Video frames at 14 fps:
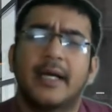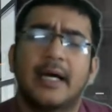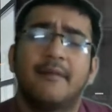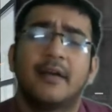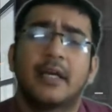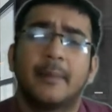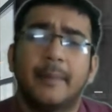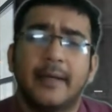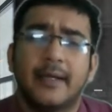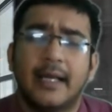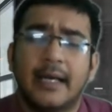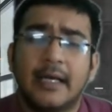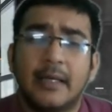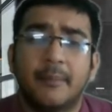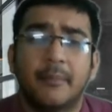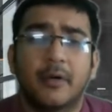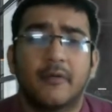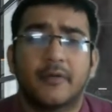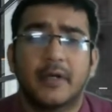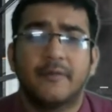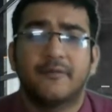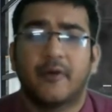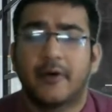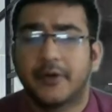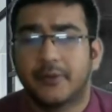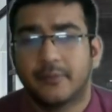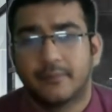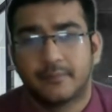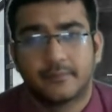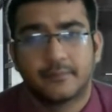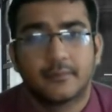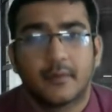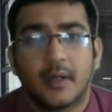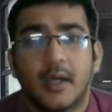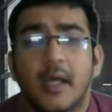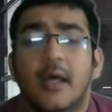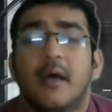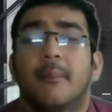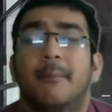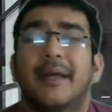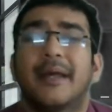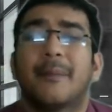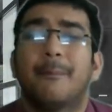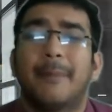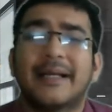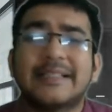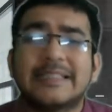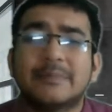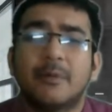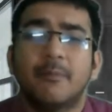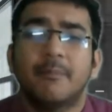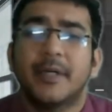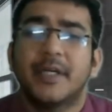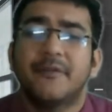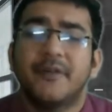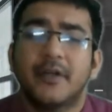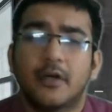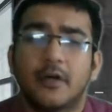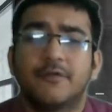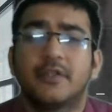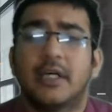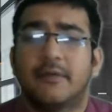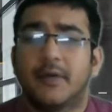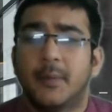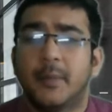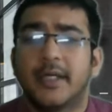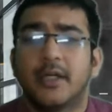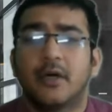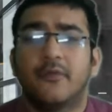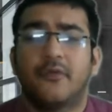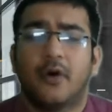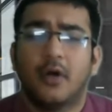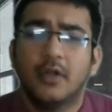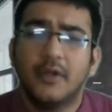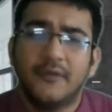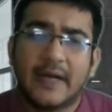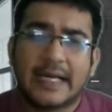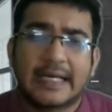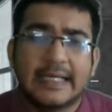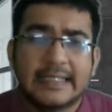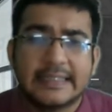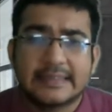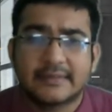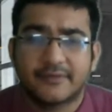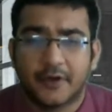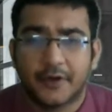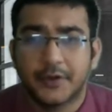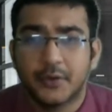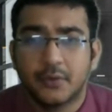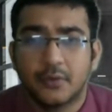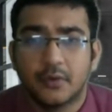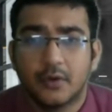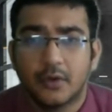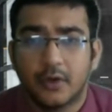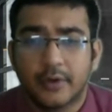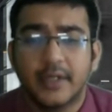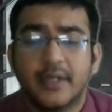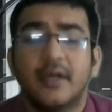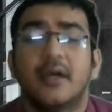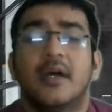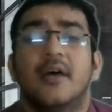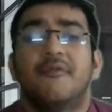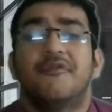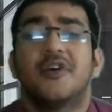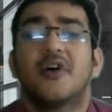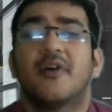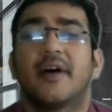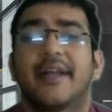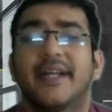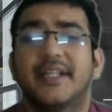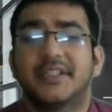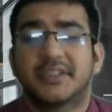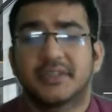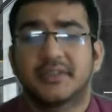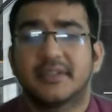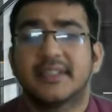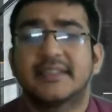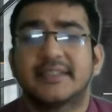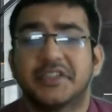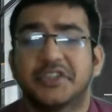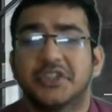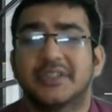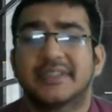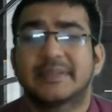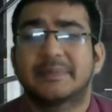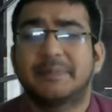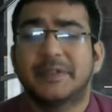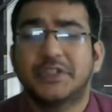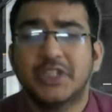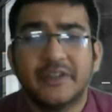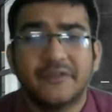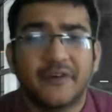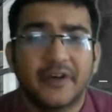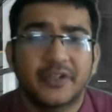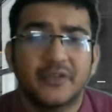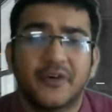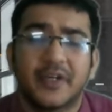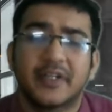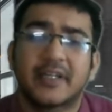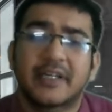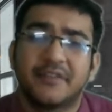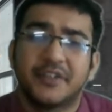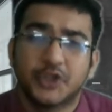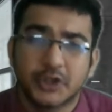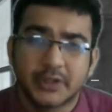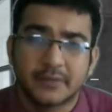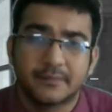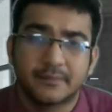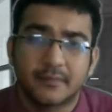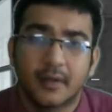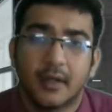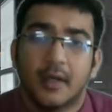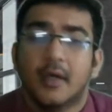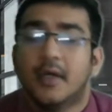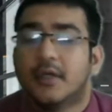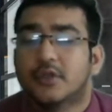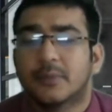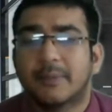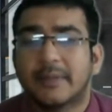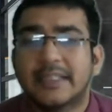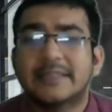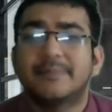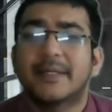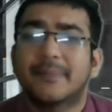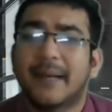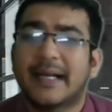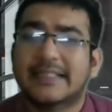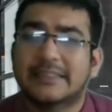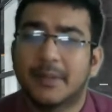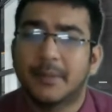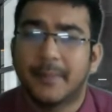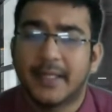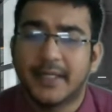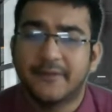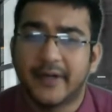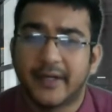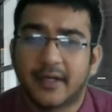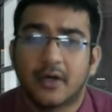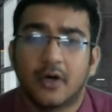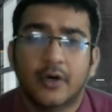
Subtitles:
I will repeat it n number of time for you. Make maximum benefit of the availability of all the faculties for you. Okay, we have arranged this session specially for you for your revision, so please make maximum benefit.